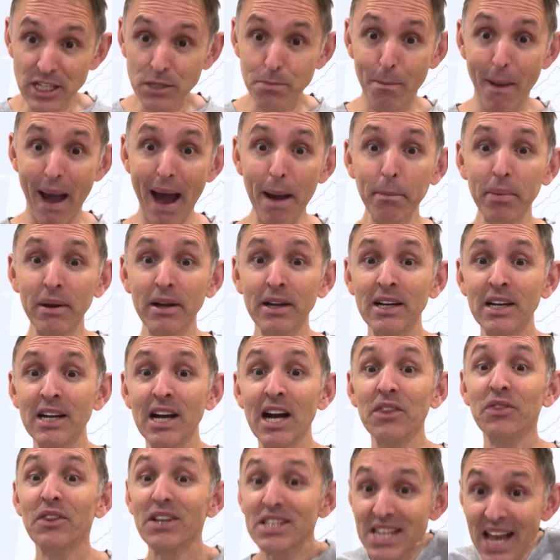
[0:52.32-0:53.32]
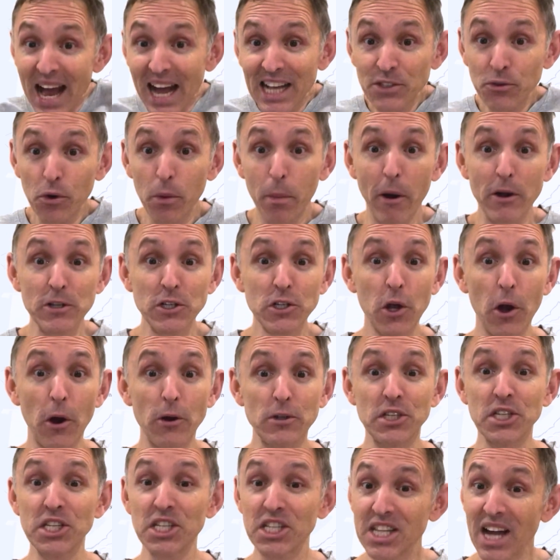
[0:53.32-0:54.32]
map, the Townsville postcodes
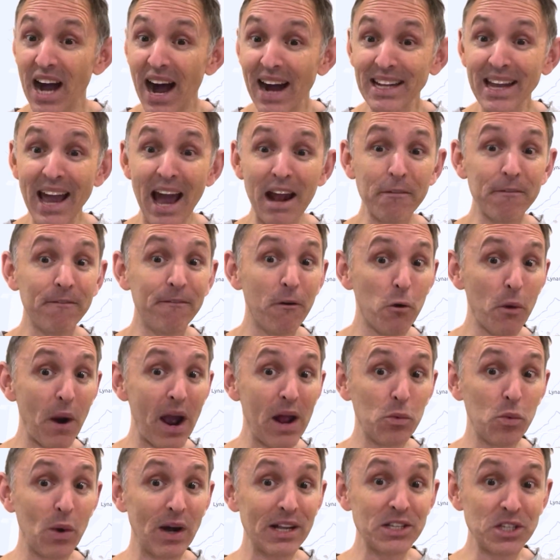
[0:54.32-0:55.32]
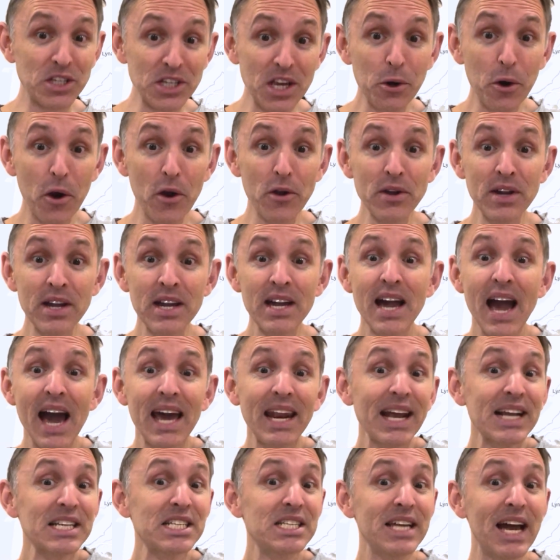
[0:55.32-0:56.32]
start at 4810 and
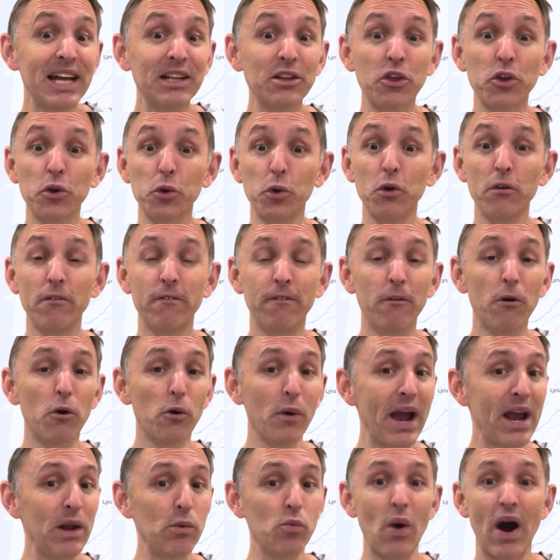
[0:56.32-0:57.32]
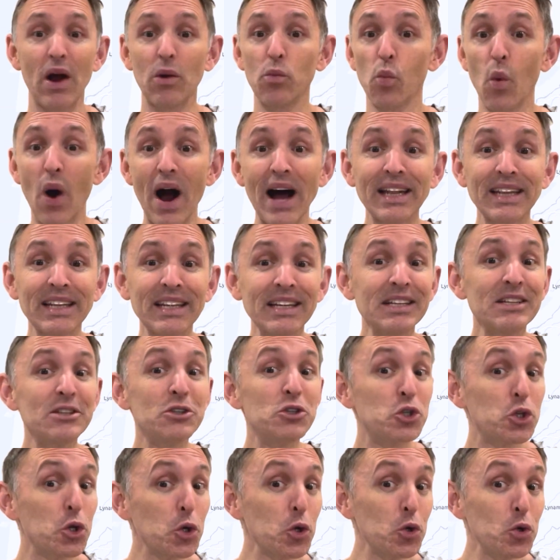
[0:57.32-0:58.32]
extend through 4811,
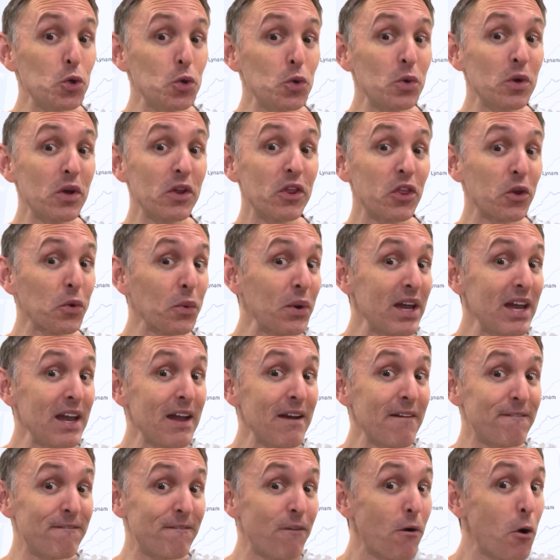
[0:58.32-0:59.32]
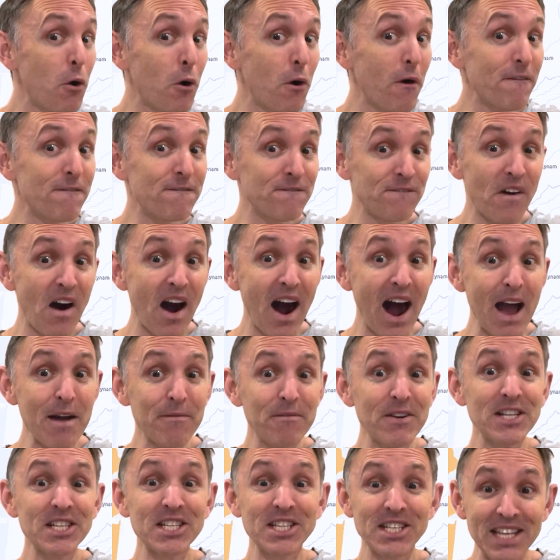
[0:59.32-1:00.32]
2, 3, 4,
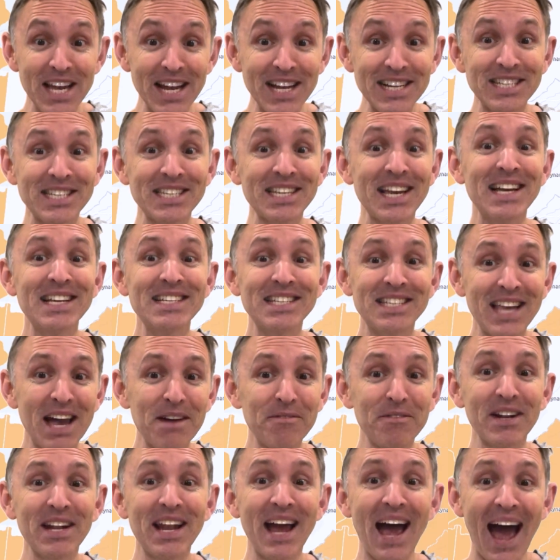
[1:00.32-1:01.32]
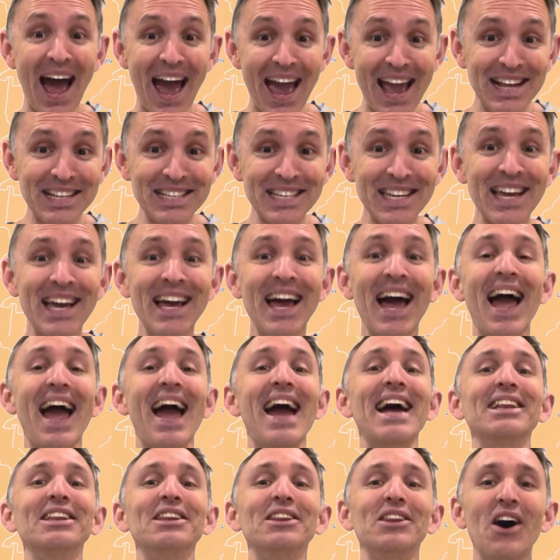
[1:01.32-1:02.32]
5, 6, 7, 8,
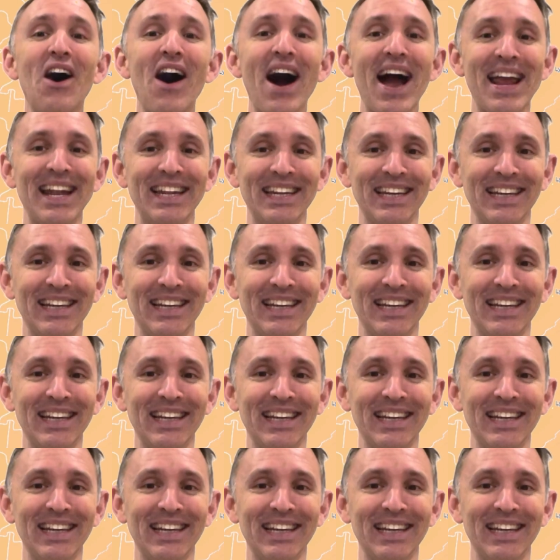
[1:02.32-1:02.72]
and 9.